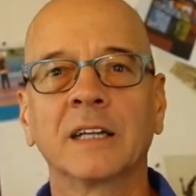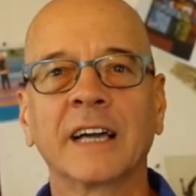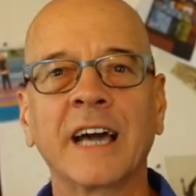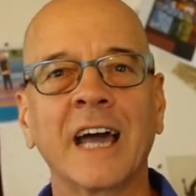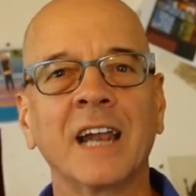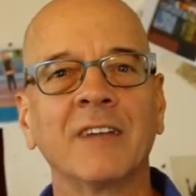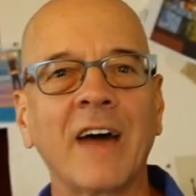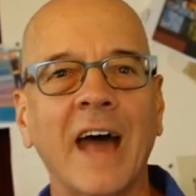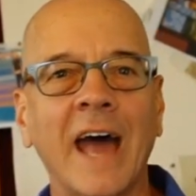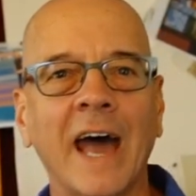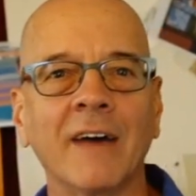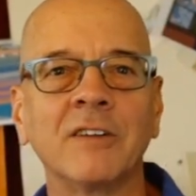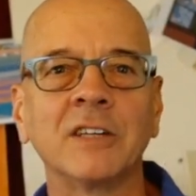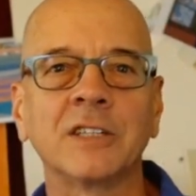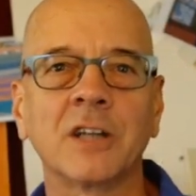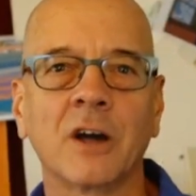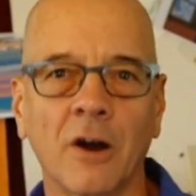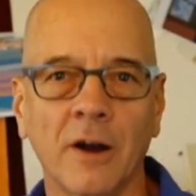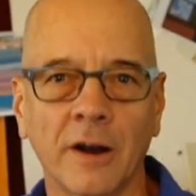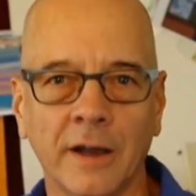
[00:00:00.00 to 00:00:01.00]
kind of
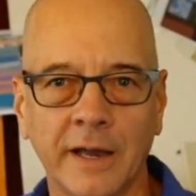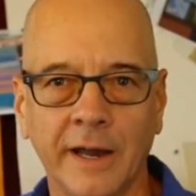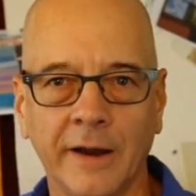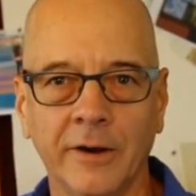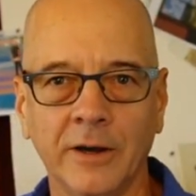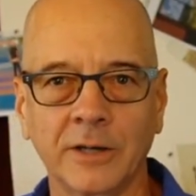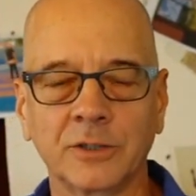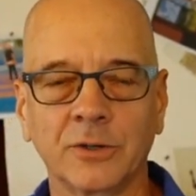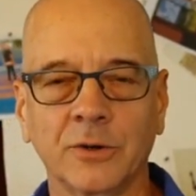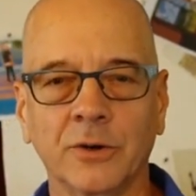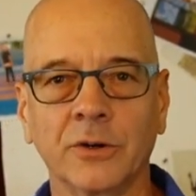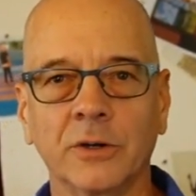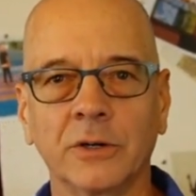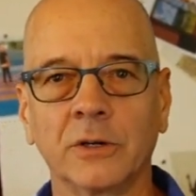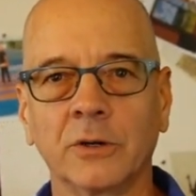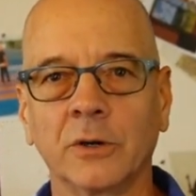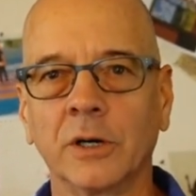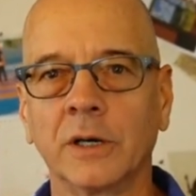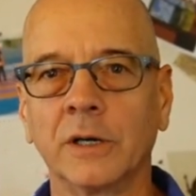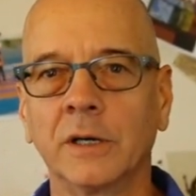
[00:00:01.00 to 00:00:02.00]
avatar character
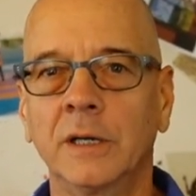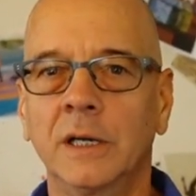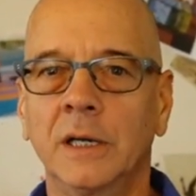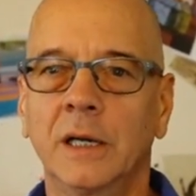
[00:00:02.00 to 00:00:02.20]
or